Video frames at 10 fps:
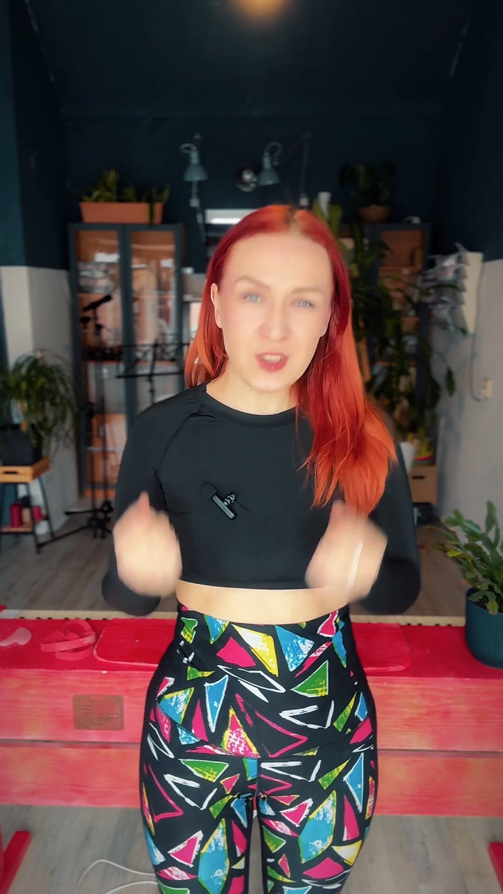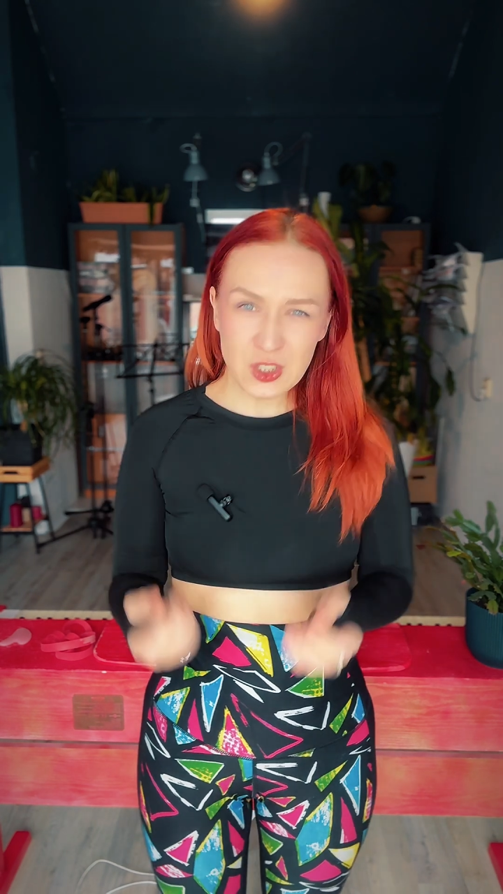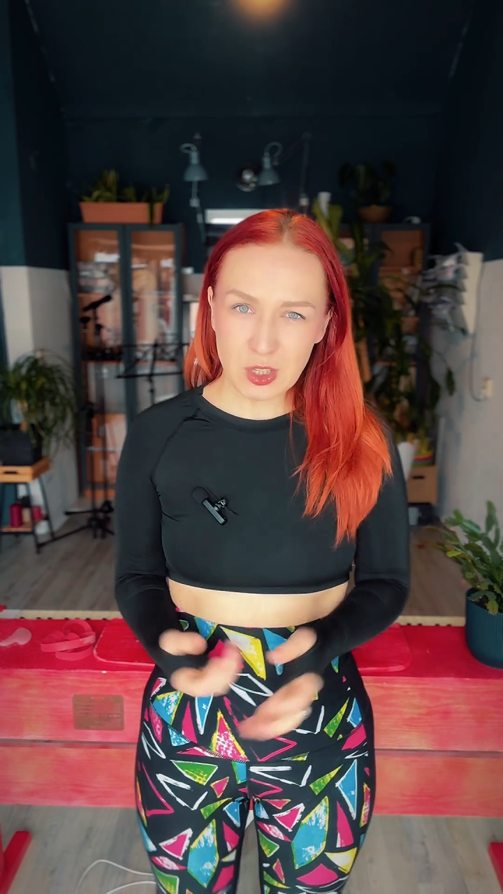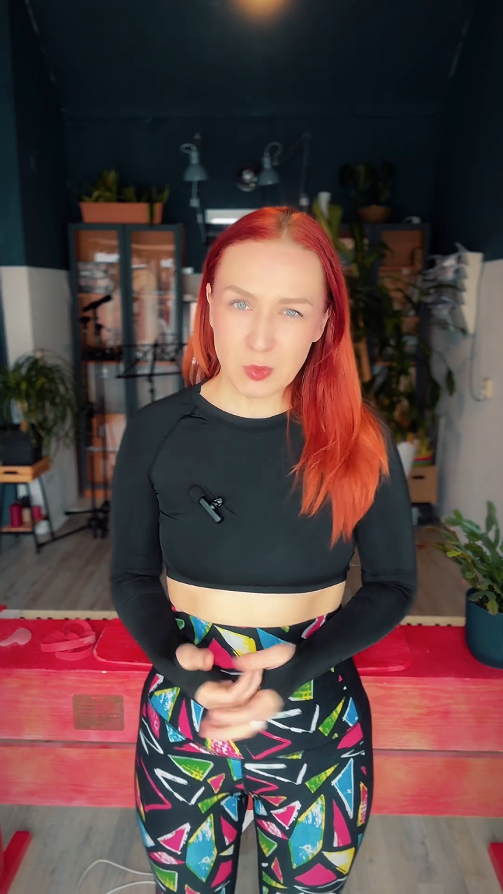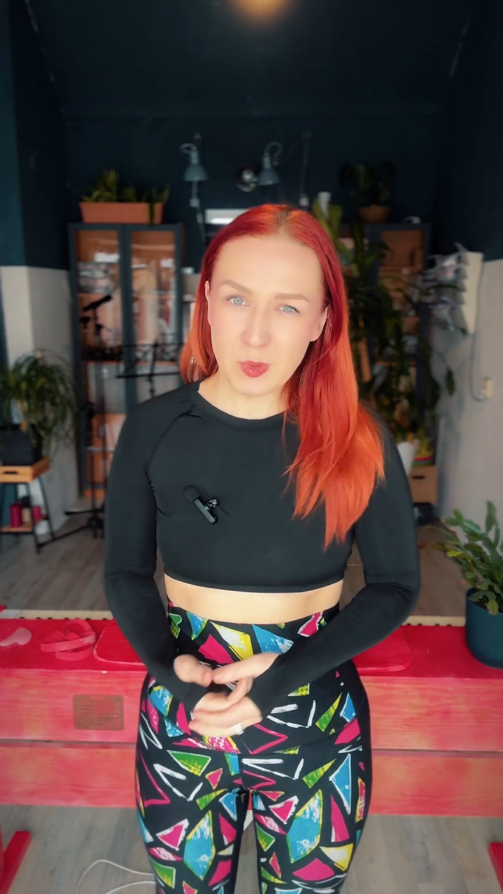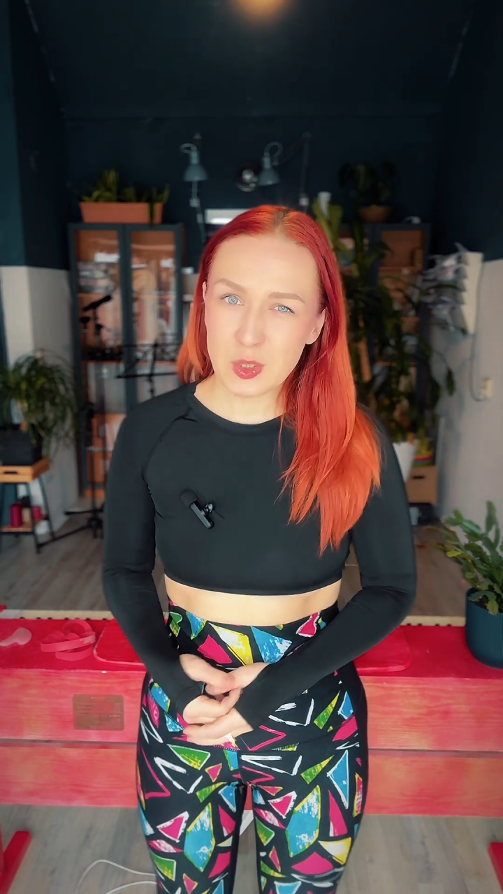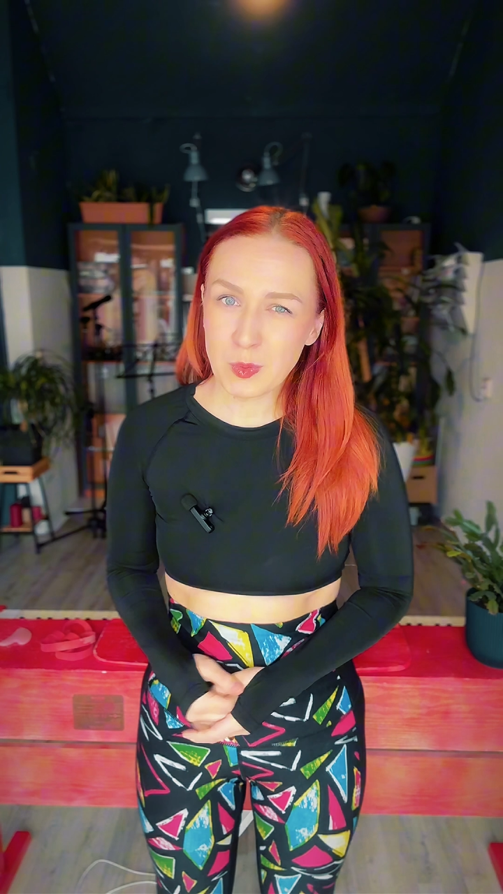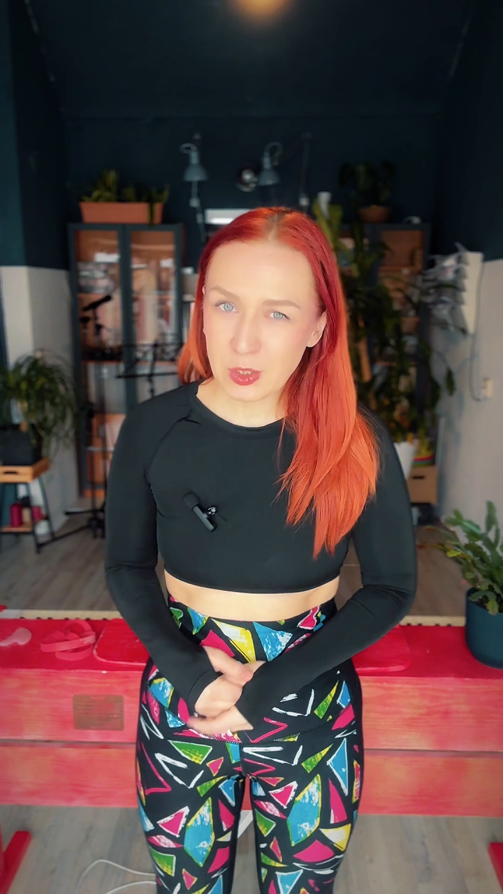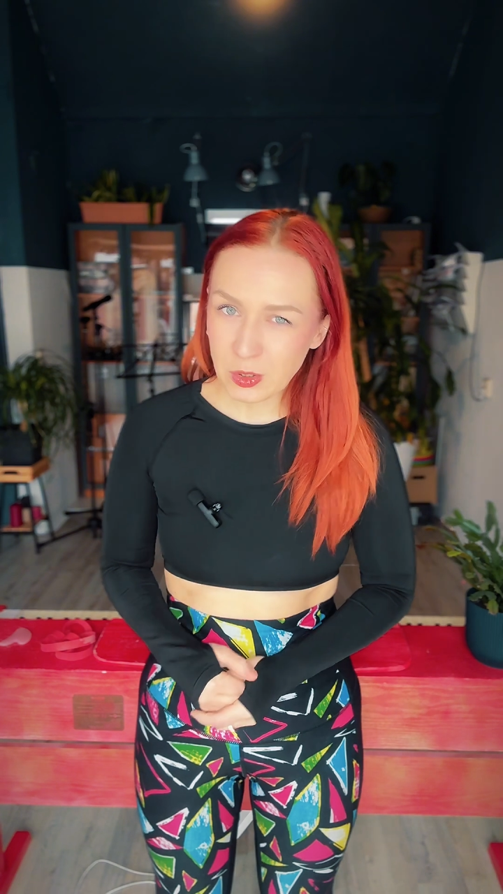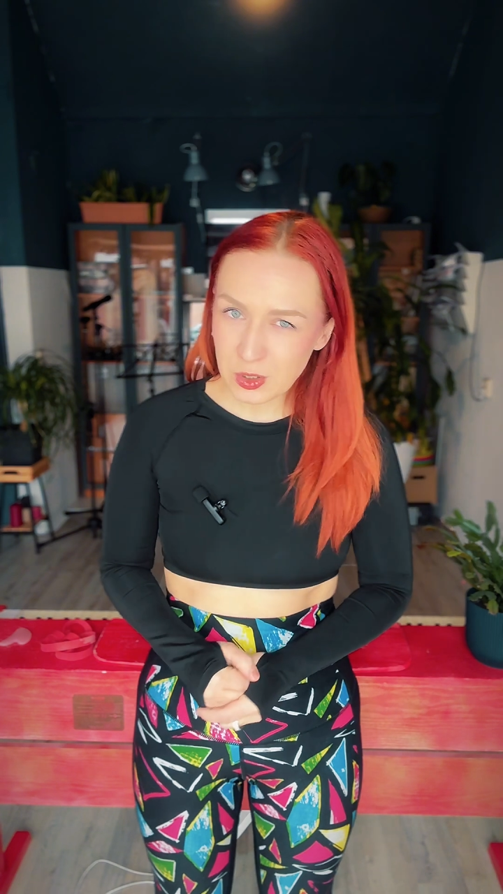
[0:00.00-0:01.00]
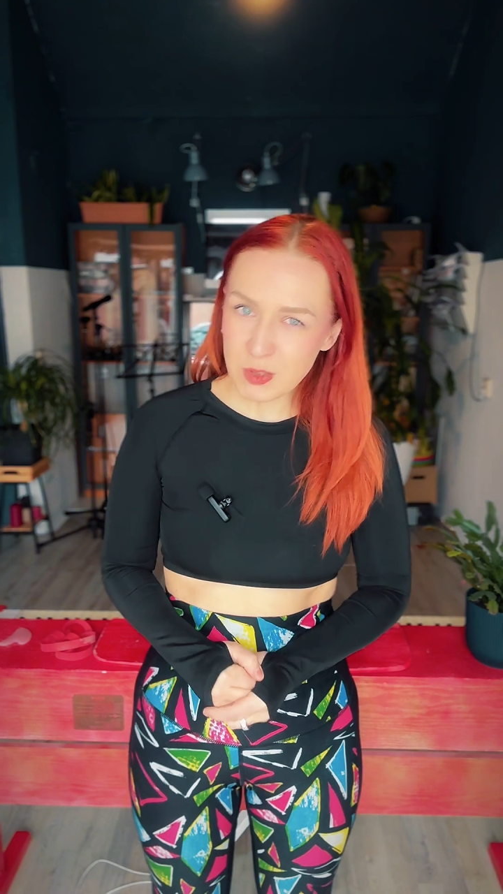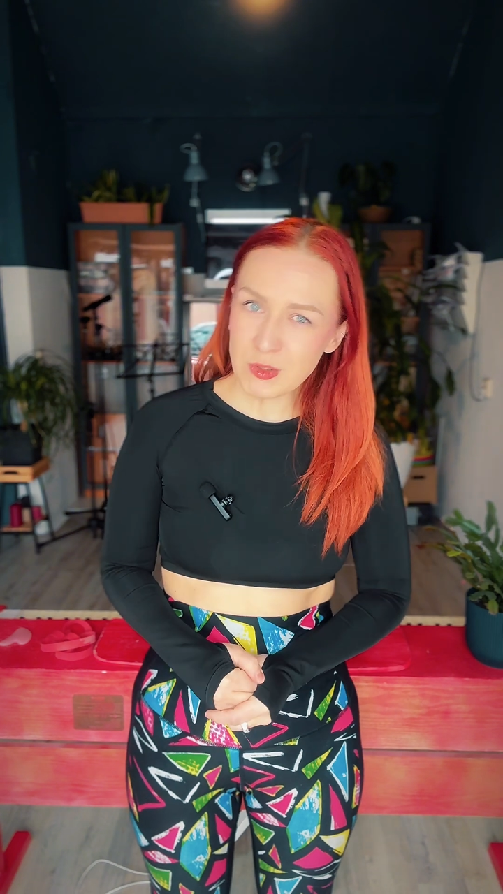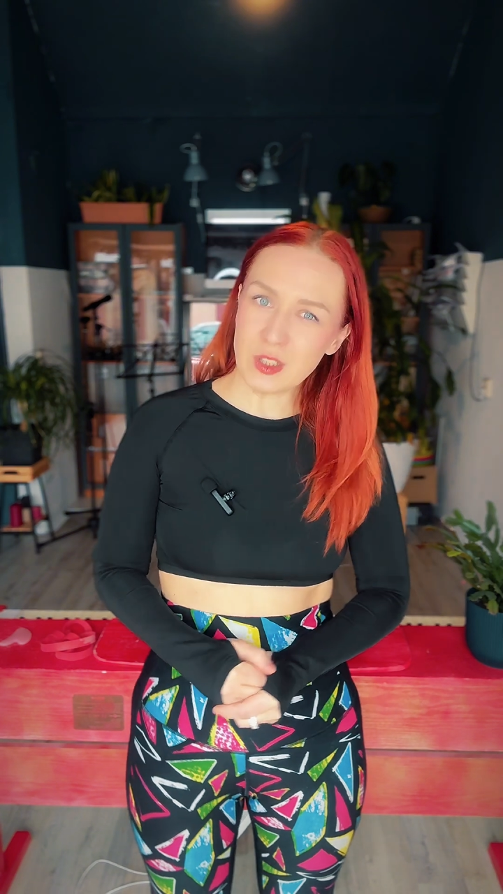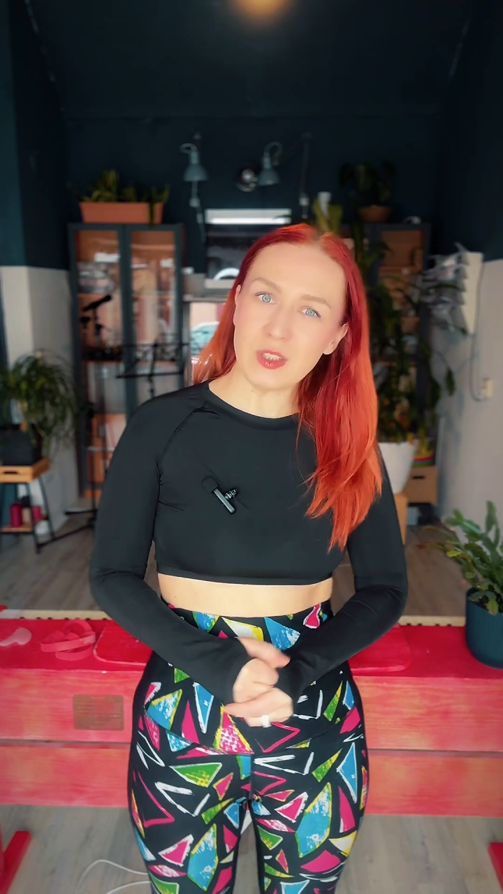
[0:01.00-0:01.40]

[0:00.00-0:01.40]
feature which we don't use